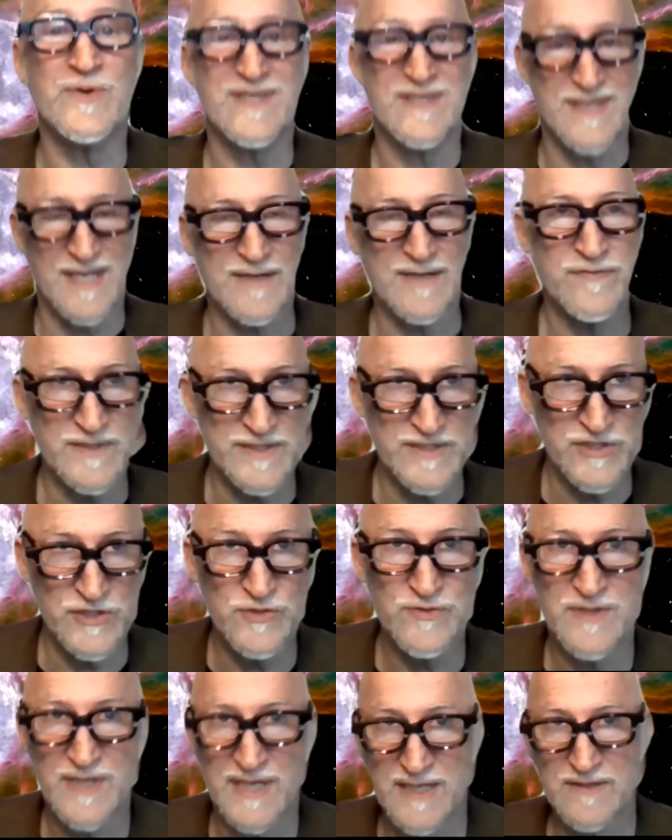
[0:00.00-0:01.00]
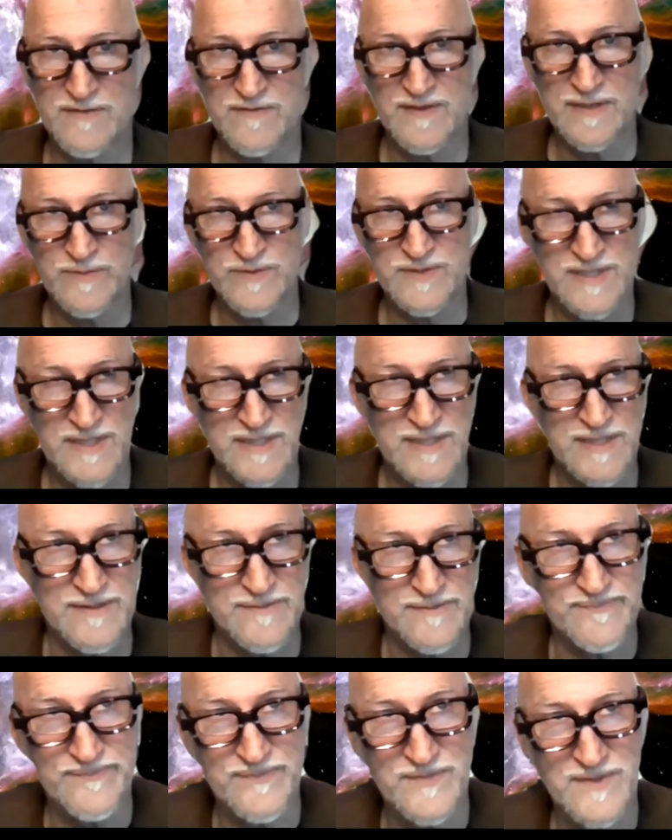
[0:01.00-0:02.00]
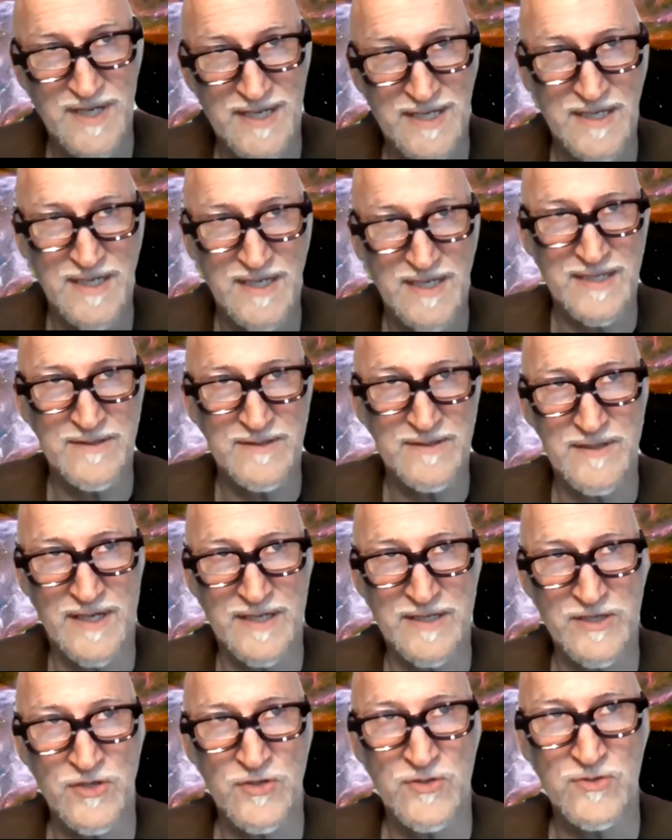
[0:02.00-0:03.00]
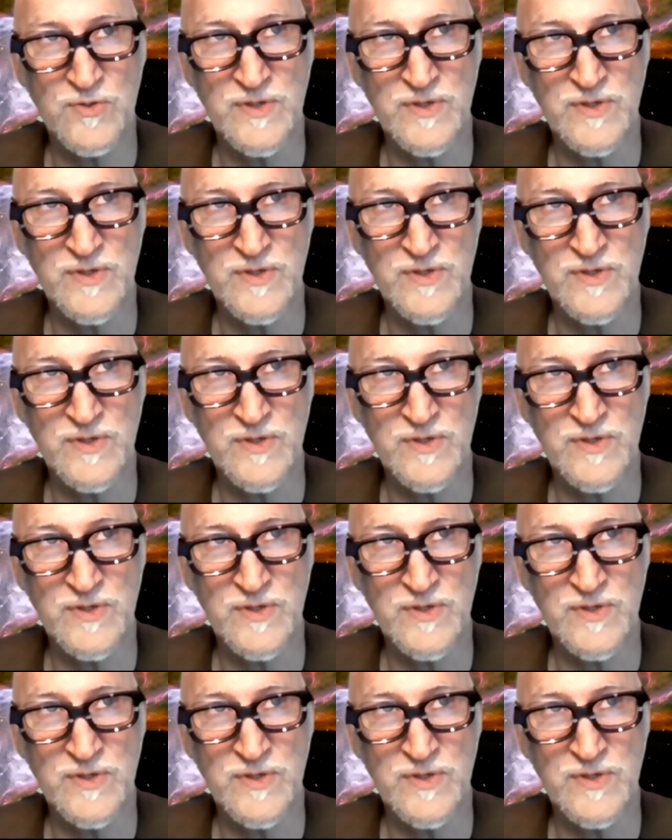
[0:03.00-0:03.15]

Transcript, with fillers: would definitely do that if I was there. I I, I know